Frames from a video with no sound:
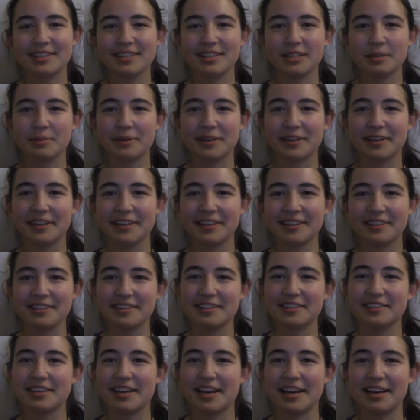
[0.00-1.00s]

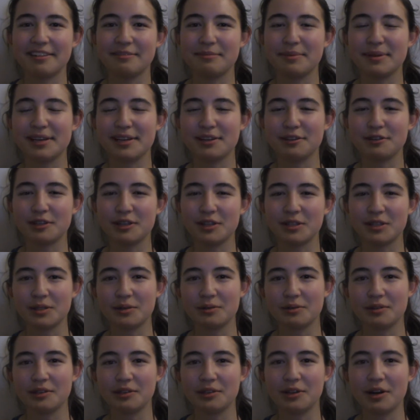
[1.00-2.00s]
experience, I've been introduced
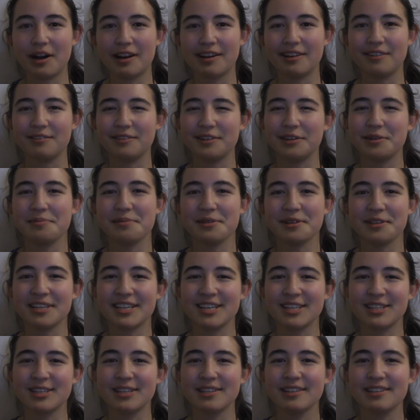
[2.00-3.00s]
to a lot of new
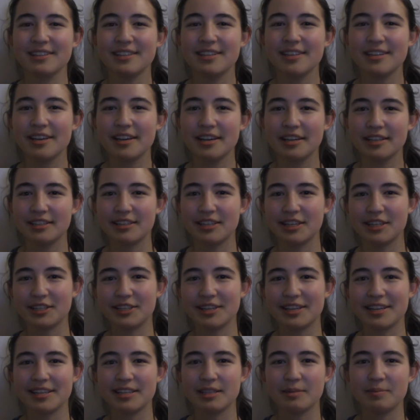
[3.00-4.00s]
musicians, such
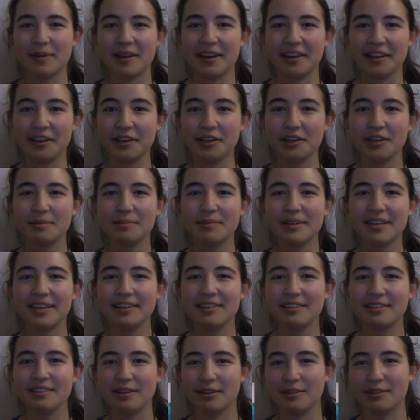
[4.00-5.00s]
as Benny
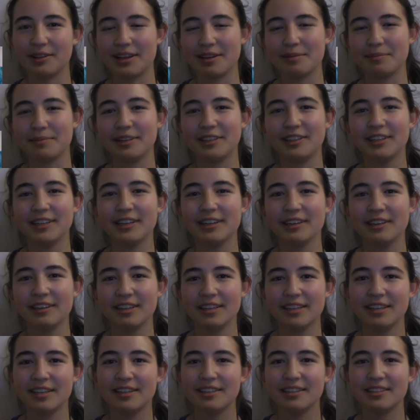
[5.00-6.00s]
Goodman, Glenn Miller,
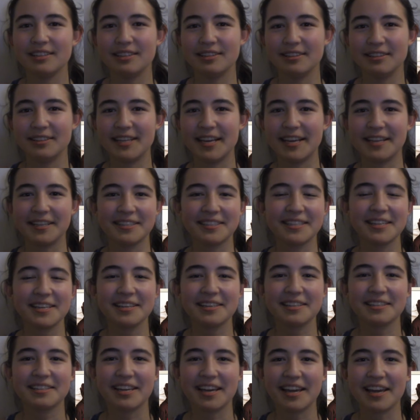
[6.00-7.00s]
Take
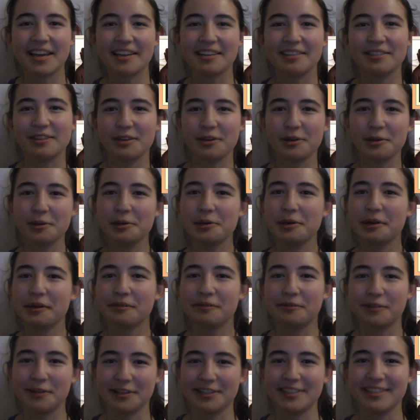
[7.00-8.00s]
Six, and the New York
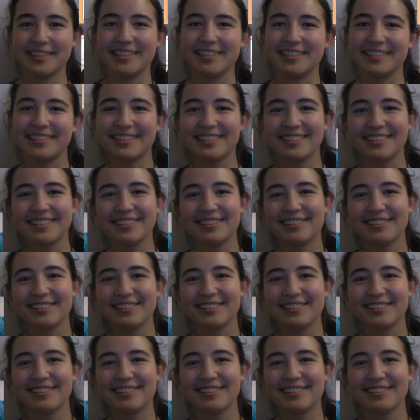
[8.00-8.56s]
Voices.